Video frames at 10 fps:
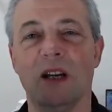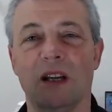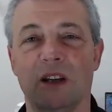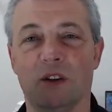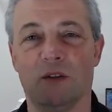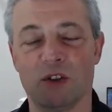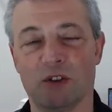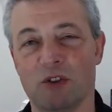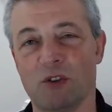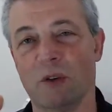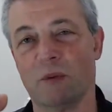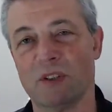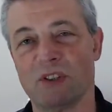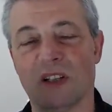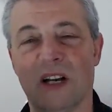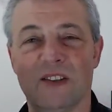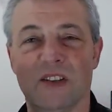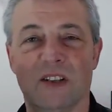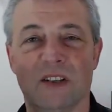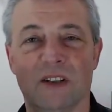universal joint where it slides
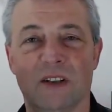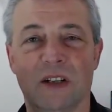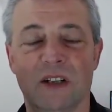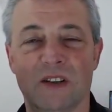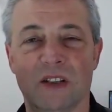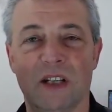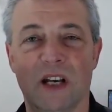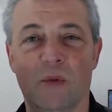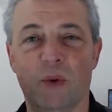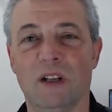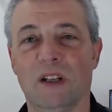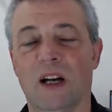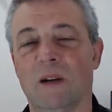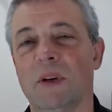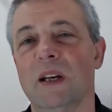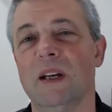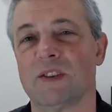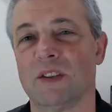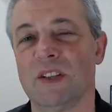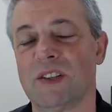into the wheel hub.
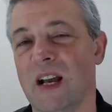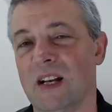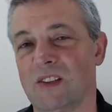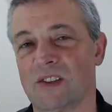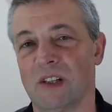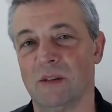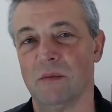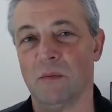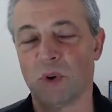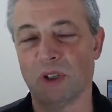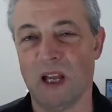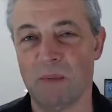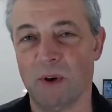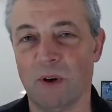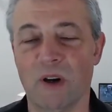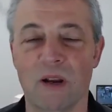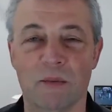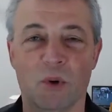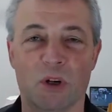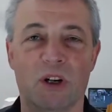So this adds more labor
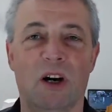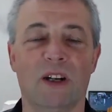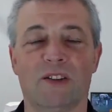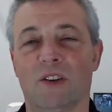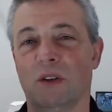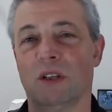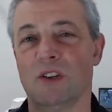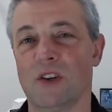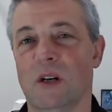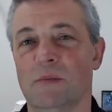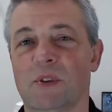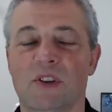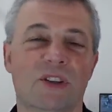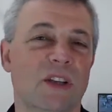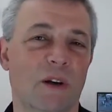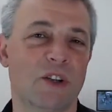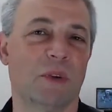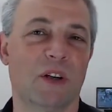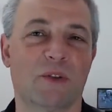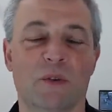and more cost to doing the job. So I just
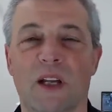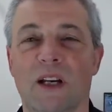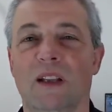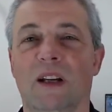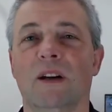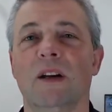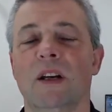want to throw that in there